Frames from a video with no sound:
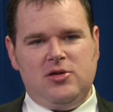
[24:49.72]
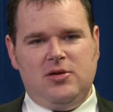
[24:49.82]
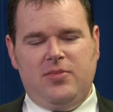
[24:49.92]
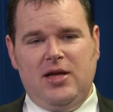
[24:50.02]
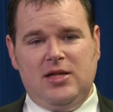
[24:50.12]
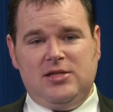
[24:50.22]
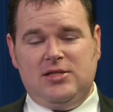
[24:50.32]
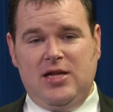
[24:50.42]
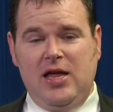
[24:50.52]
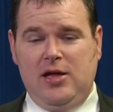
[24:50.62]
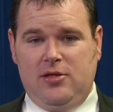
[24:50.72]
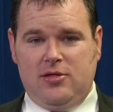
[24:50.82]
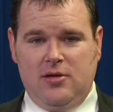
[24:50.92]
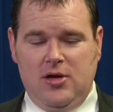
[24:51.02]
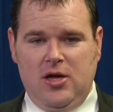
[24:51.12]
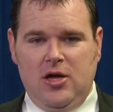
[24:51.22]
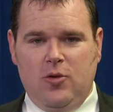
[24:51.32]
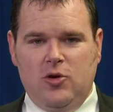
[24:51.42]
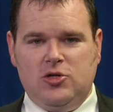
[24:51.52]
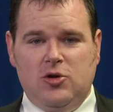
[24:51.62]
to be its teeth,
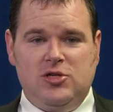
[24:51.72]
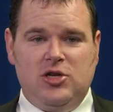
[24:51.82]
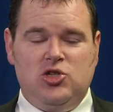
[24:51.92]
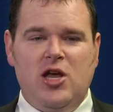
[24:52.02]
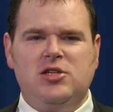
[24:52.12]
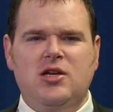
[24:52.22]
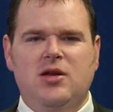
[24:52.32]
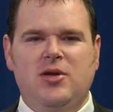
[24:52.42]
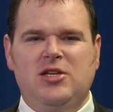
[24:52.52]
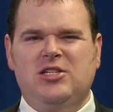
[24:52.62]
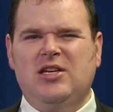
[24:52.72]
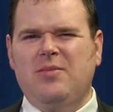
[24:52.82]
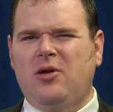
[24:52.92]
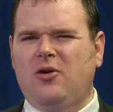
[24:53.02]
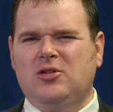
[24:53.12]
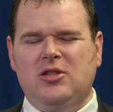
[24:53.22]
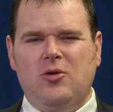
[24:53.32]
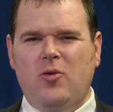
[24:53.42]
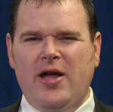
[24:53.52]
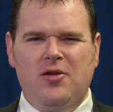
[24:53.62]
which are suggested to be similar to the
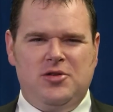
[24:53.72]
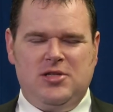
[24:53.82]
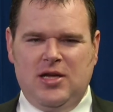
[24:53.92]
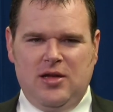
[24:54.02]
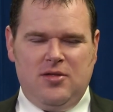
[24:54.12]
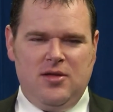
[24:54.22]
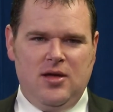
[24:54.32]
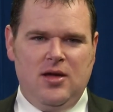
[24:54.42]
whale's teeth.